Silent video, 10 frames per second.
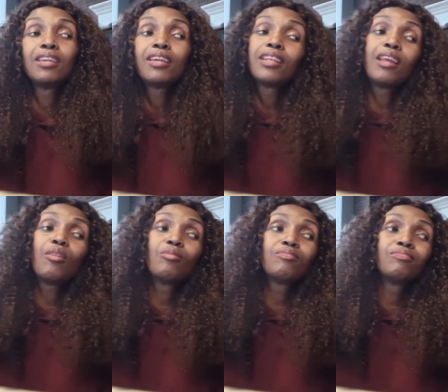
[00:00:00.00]

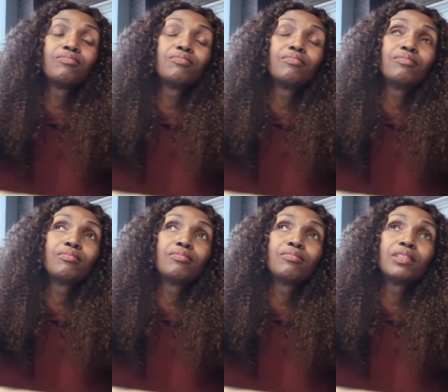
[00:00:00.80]
Now,
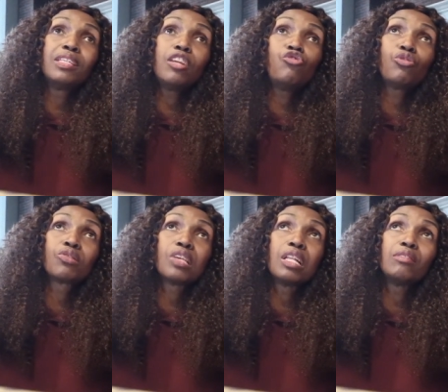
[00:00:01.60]
gauge
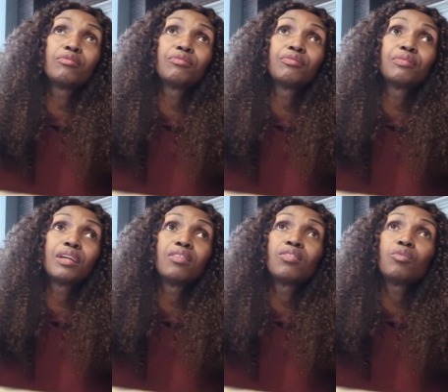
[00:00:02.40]
yourself
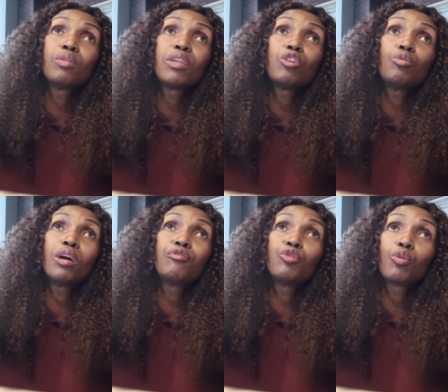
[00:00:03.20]
and see whether you
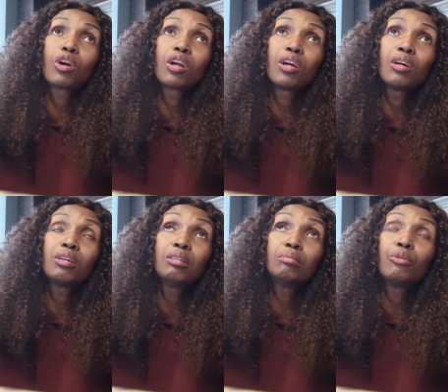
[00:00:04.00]
love your car
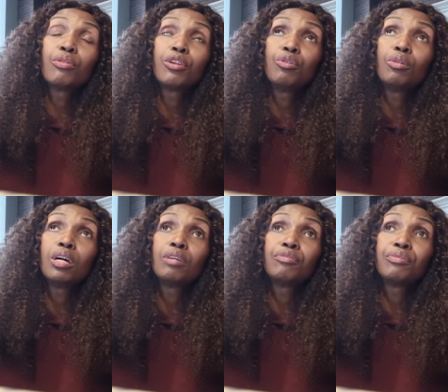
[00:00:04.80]
more than you
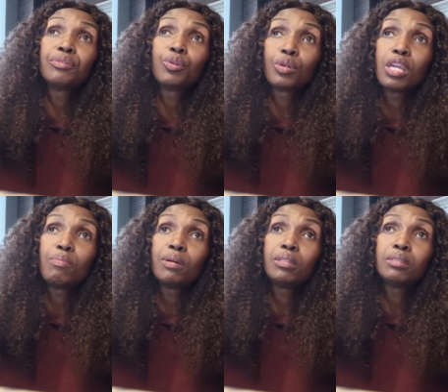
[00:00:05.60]
love your
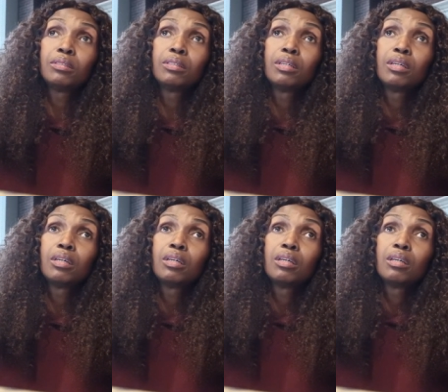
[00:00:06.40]
neighbor,
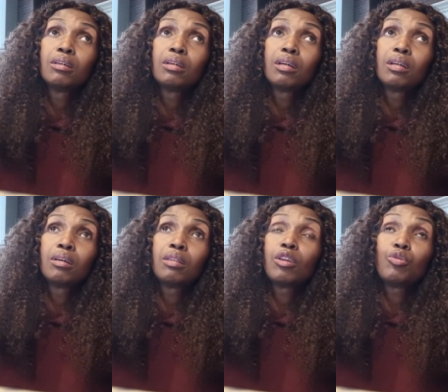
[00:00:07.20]

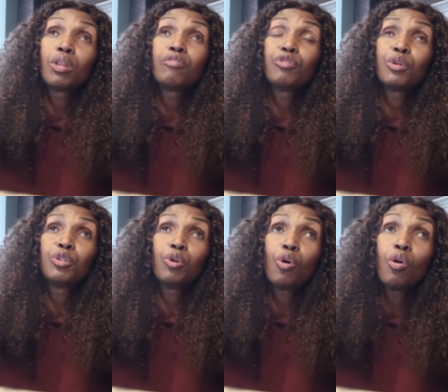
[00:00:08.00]
whether you love your
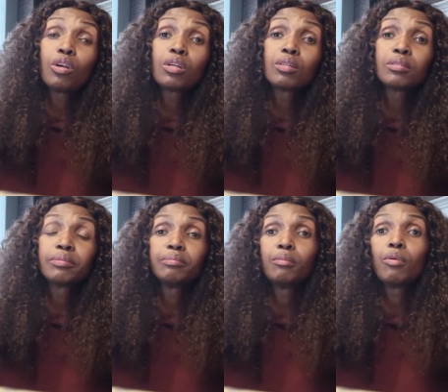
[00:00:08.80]
dog
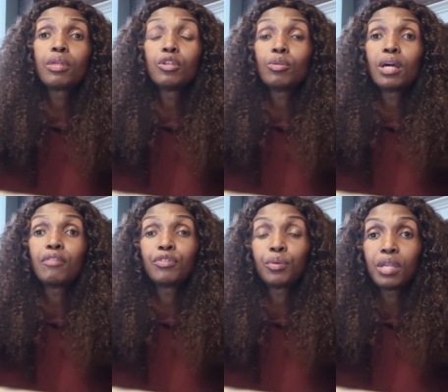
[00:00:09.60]
more than you love
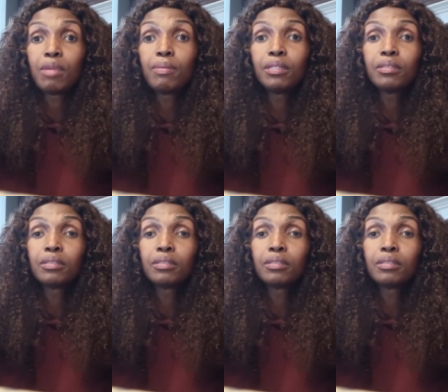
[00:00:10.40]
your neighbor,